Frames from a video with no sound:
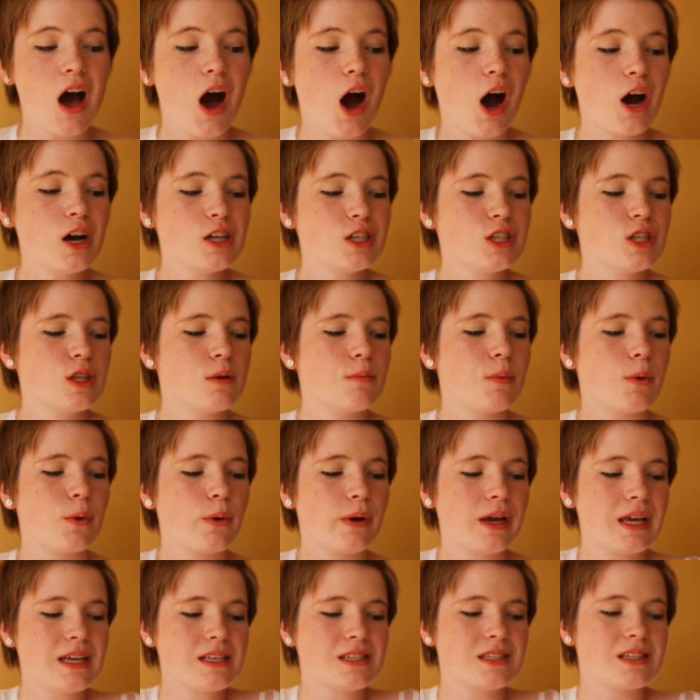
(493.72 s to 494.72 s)
On to the
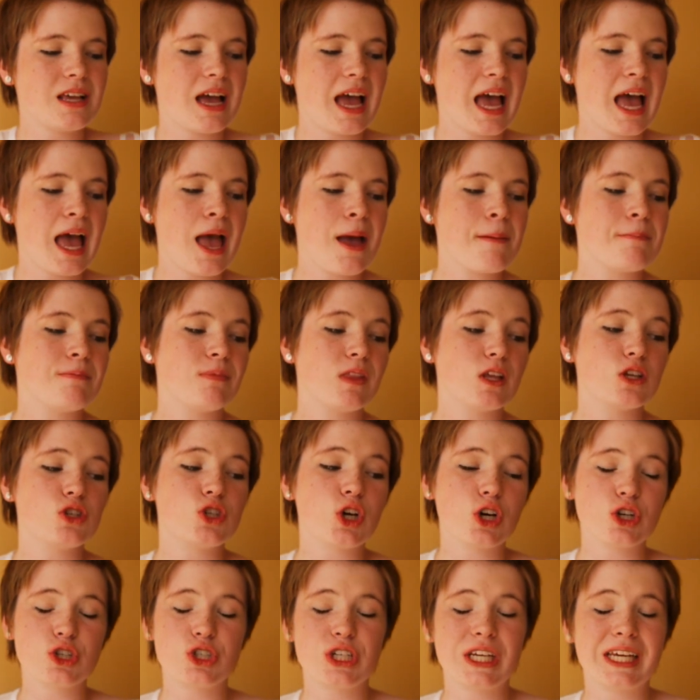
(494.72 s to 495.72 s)
boys.
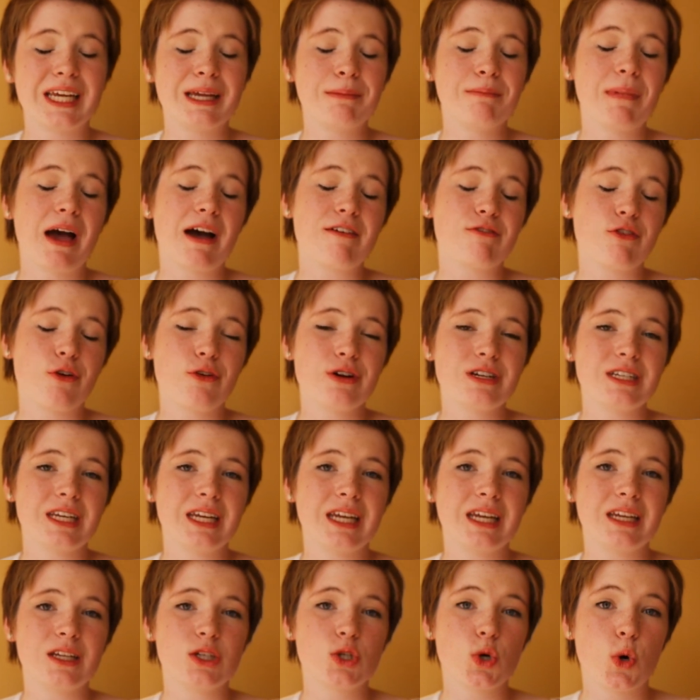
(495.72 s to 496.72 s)
Joshim, I've
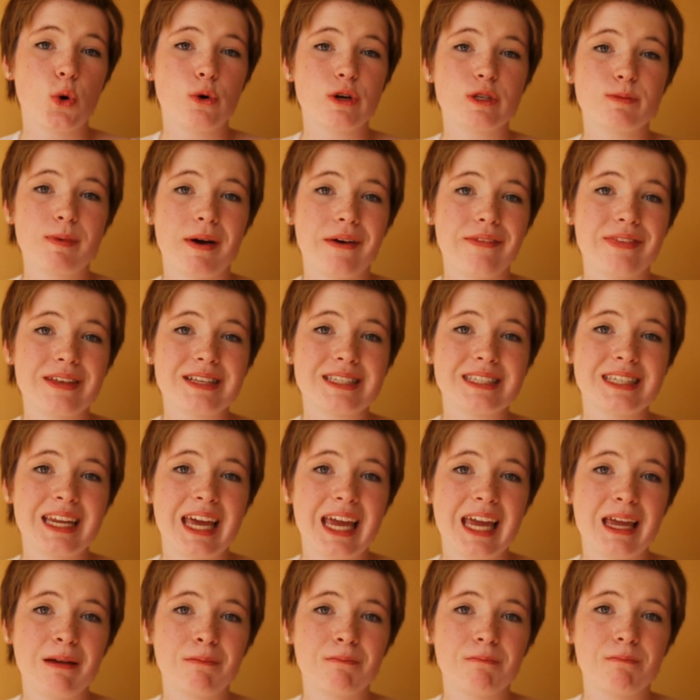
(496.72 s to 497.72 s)
already talked about this
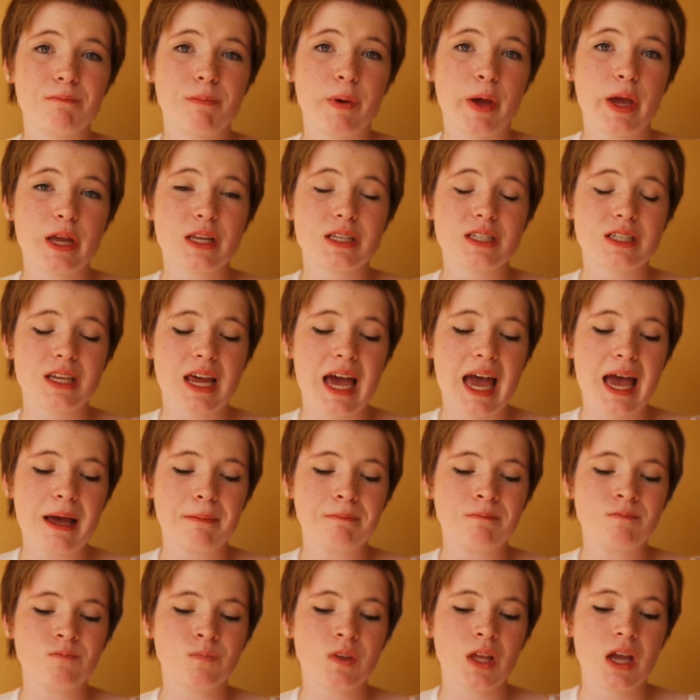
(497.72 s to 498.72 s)
name, but
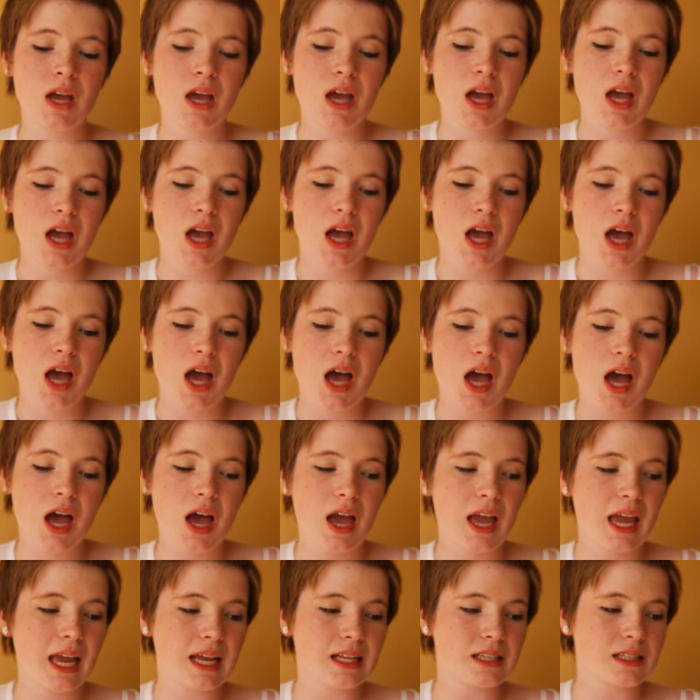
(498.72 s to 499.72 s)

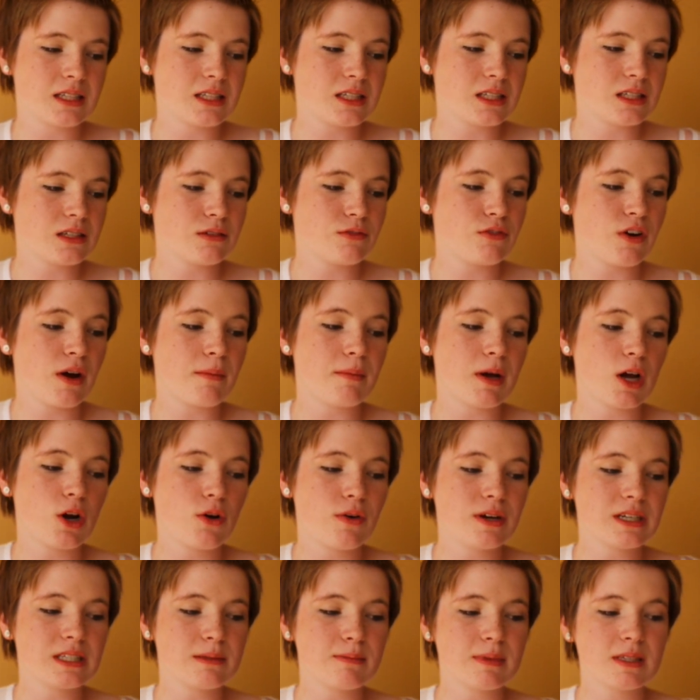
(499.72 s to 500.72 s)
it's from The
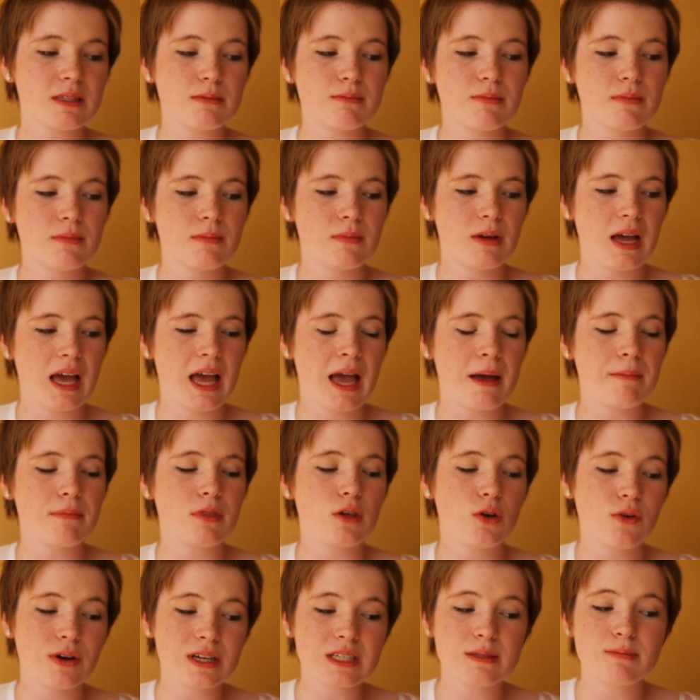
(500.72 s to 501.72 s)

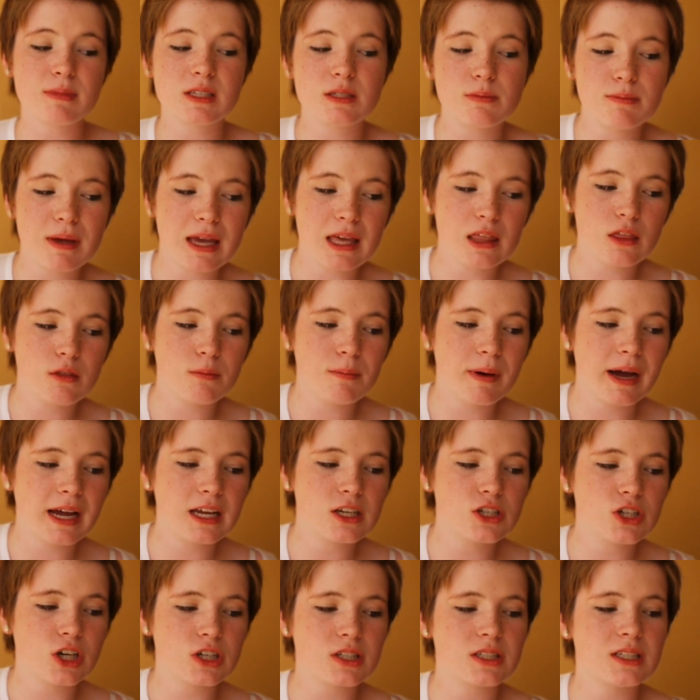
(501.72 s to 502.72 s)
Christmas Myth
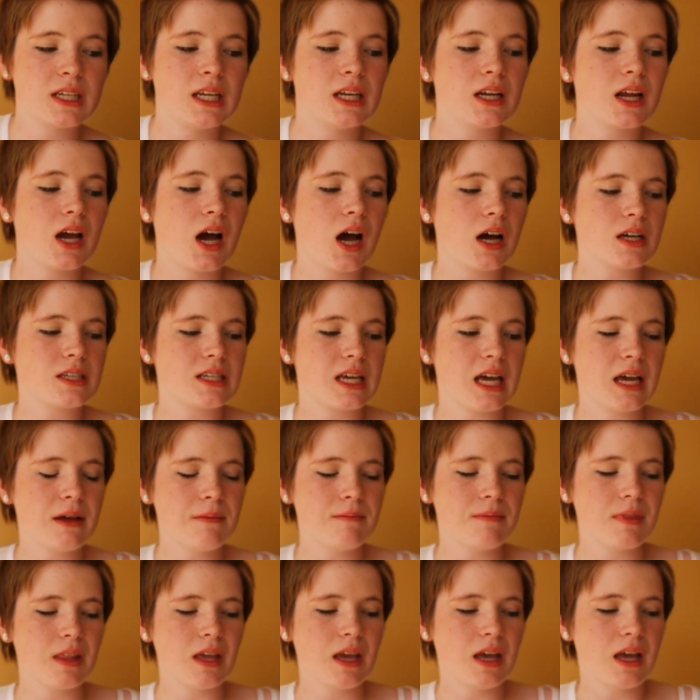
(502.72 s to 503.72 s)
by Justine Garda.
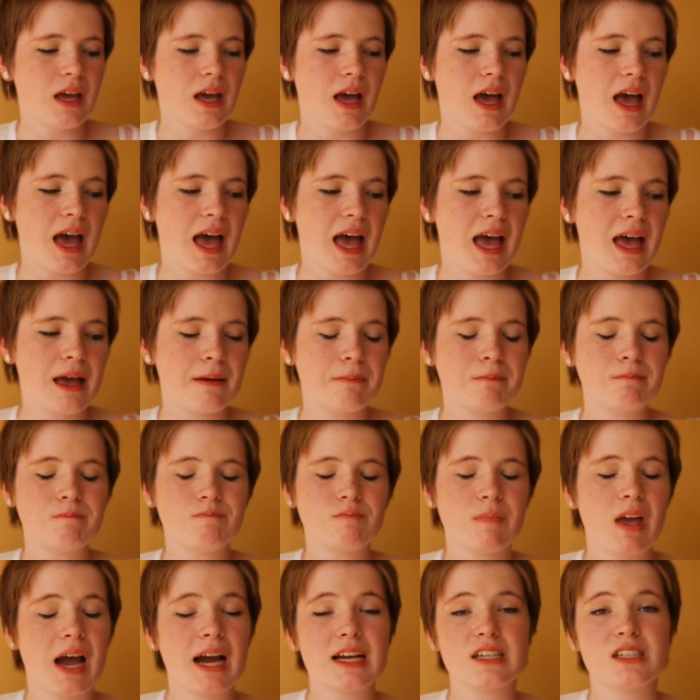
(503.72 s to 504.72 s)

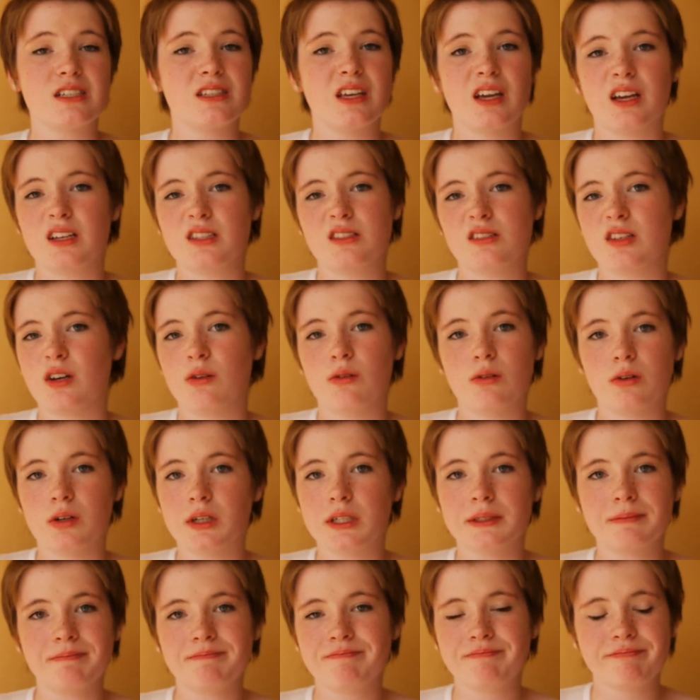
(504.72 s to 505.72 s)
I just think it's so
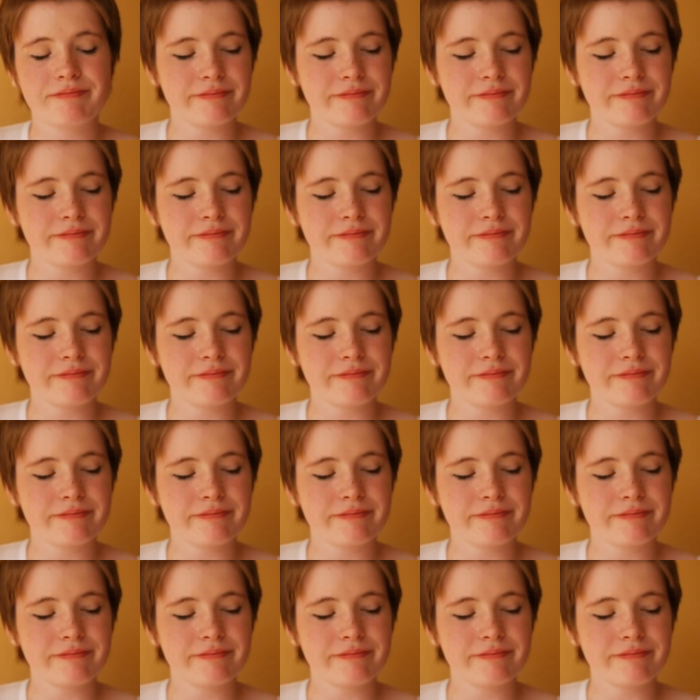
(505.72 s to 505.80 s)
cool.